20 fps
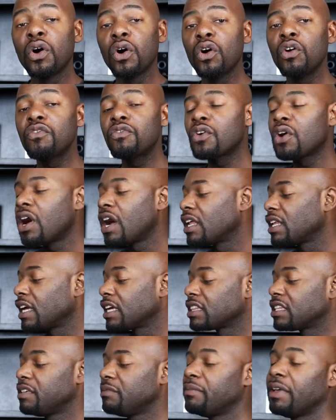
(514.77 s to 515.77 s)
Overall, I
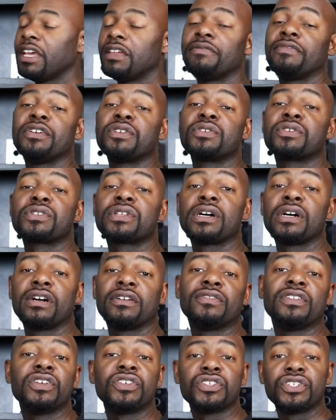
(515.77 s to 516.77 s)
like the main features
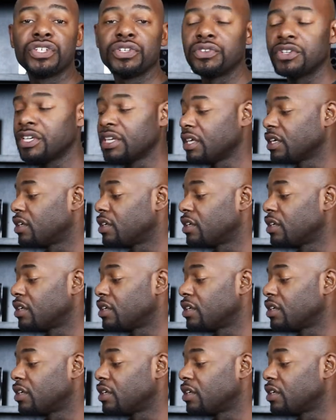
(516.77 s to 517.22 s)
of this unit,